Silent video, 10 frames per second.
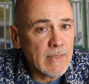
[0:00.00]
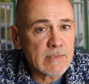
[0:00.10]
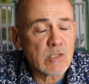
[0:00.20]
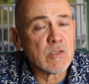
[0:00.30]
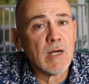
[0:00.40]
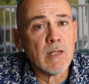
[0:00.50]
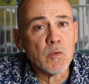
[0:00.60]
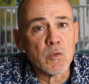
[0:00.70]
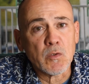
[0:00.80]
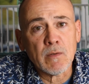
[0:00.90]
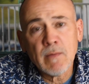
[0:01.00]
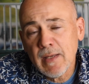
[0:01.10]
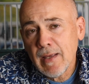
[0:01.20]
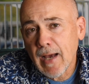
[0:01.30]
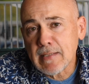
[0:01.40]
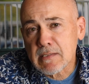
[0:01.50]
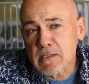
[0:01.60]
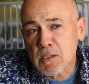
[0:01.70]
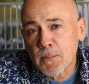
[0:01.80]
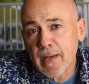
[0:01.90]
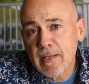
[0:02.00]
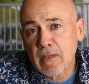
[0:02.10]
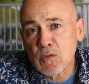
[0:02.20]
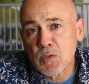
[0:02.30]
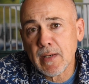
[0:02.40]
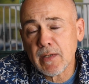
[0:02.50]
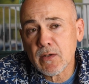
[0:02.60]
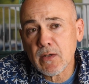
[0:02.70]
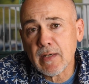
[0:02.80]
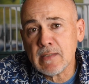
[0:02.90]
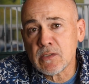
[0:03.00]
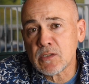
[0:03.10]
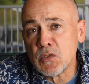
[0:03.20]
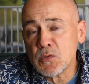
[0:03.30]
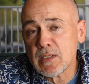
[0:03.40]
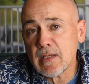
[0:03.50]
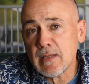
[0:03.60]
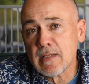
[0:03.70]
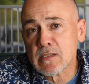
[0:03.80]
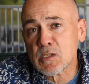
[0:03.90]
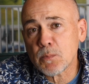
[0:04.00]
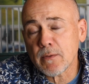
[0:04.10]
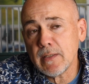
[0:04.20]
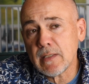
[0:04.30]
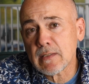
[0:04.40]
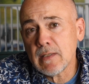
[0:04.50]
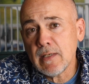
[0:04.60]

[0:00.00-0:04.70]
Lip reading: It's a tall order. I suspect the trainer is using this sprint